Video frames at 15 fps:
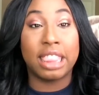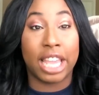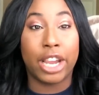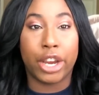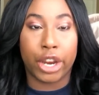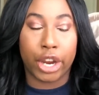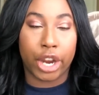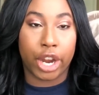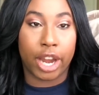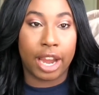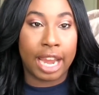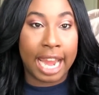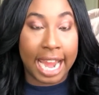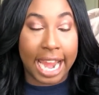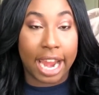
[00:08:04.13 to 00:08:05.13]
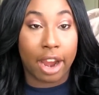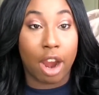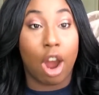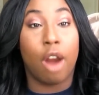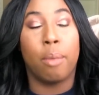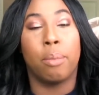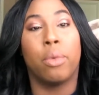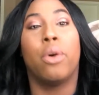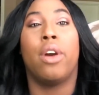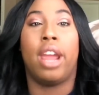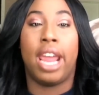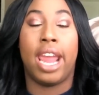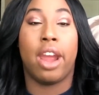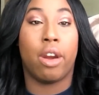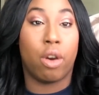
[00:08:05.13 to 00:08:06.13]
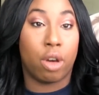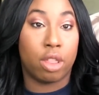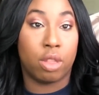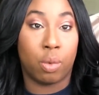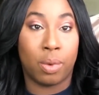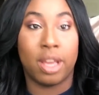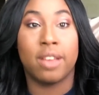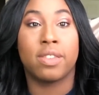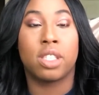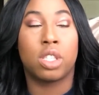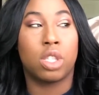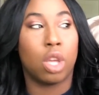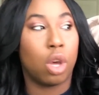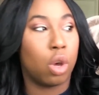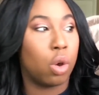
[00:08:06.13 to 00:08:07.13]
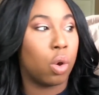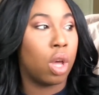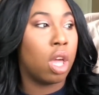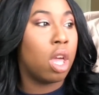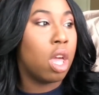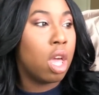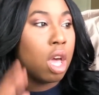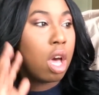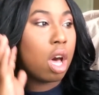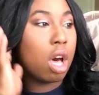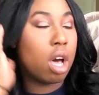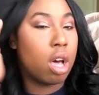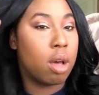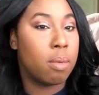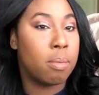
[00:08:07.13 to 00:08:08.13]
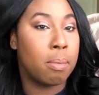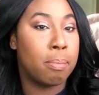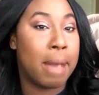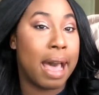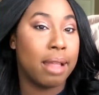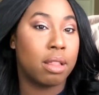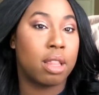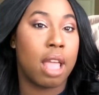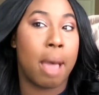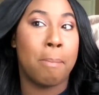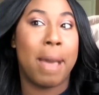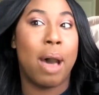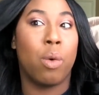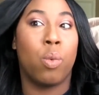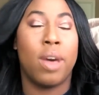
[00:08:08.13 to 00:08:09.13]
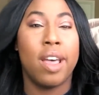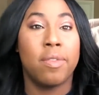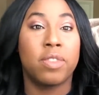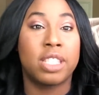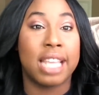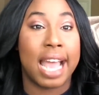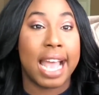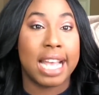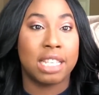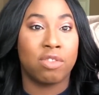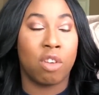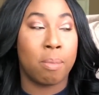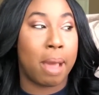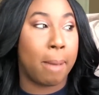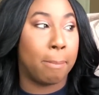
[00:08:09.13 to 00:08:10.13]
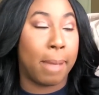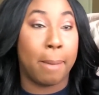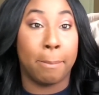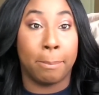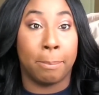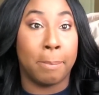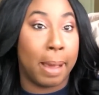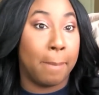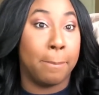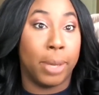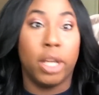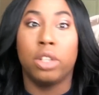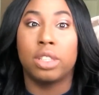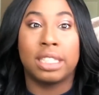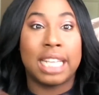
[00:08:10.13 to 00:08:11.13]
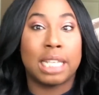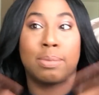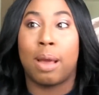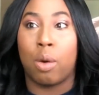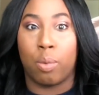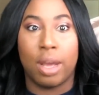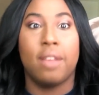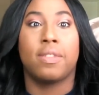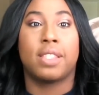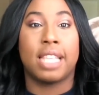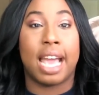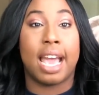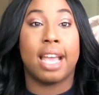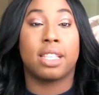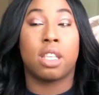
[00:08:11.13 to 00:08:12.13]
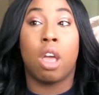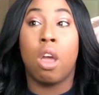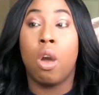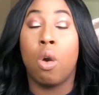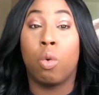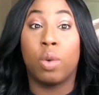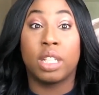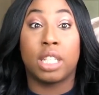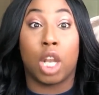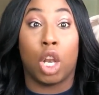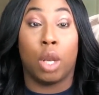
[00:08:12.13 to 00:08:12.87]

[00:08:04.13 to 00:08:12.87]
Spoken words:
thicker hair or more hair on the wefts. So my weft size for my bundle size, my weft size was